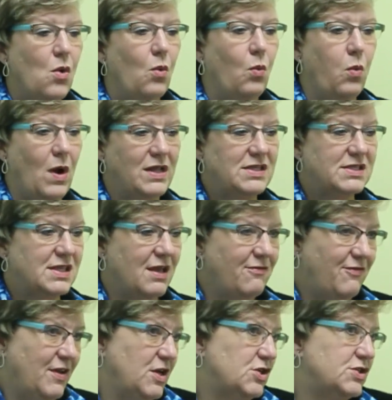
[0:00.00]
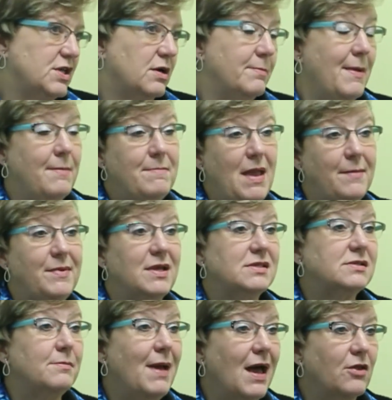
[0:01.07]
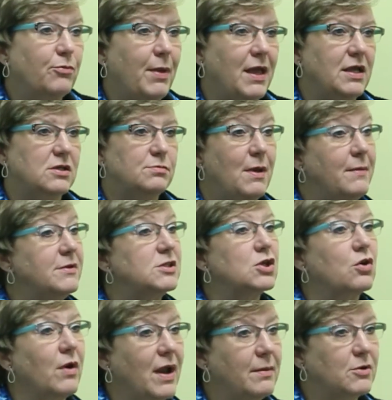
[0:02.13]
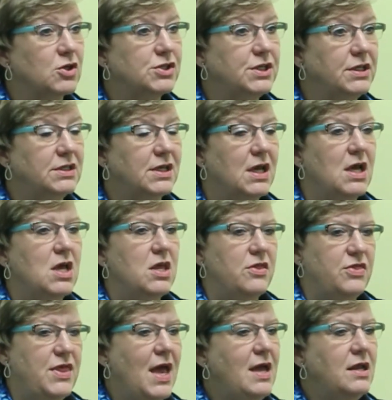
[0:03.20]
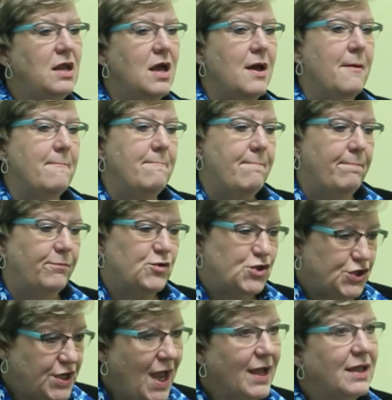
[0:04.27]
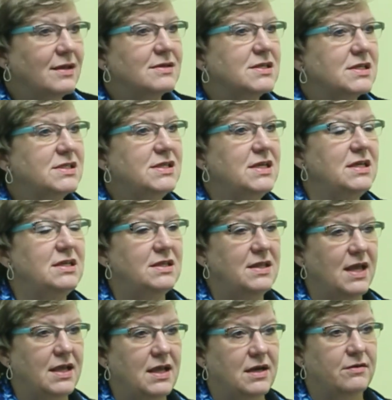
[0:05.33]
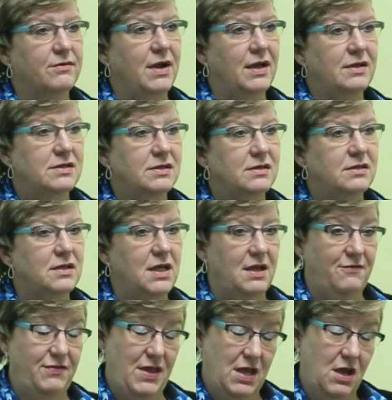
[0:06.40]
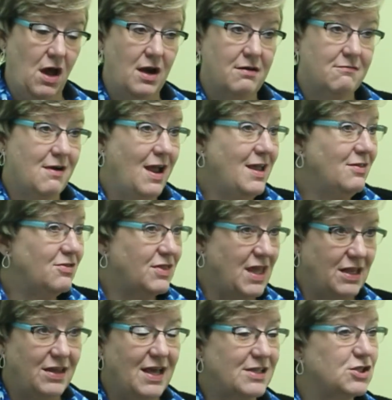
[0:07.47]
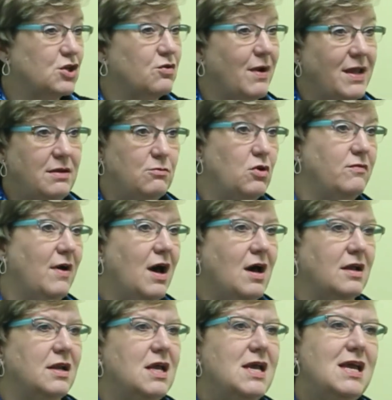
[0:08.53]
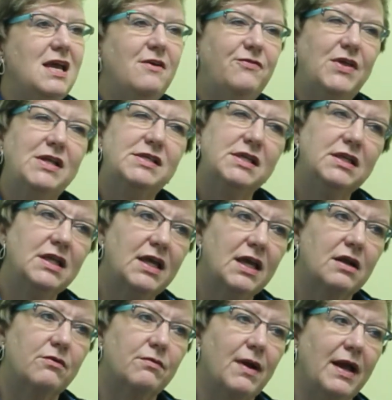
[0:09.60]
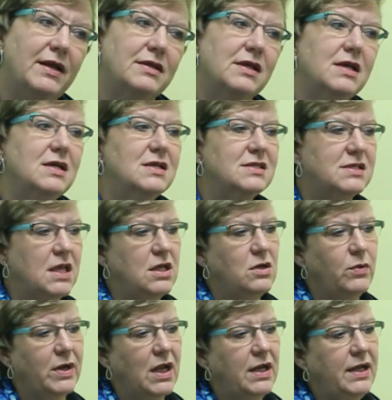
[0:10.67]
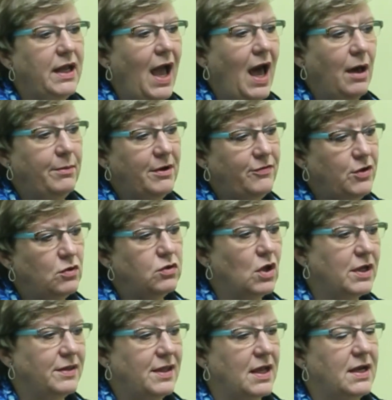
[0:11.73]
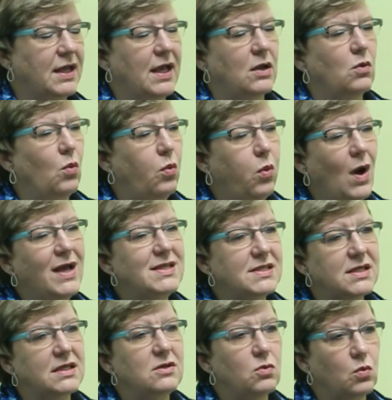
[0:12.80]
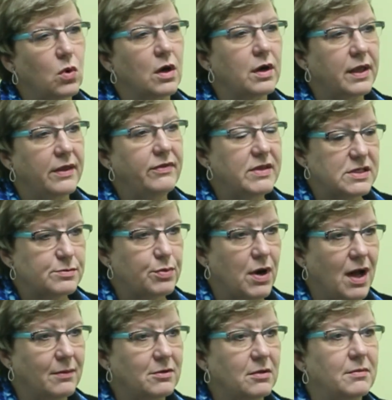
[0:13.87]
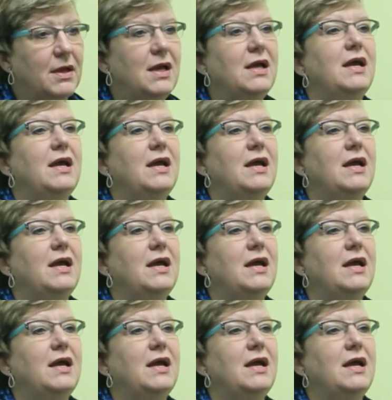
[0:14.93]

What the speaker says: Once they finish their, maybe it's a math page, maybe it's a grammar sheet, then check it to see did they get it right. If they got it right, then that's great, move on. If they didn't get it right, say, you know what, honey, how about if you look at that again? What didn't work in this problem?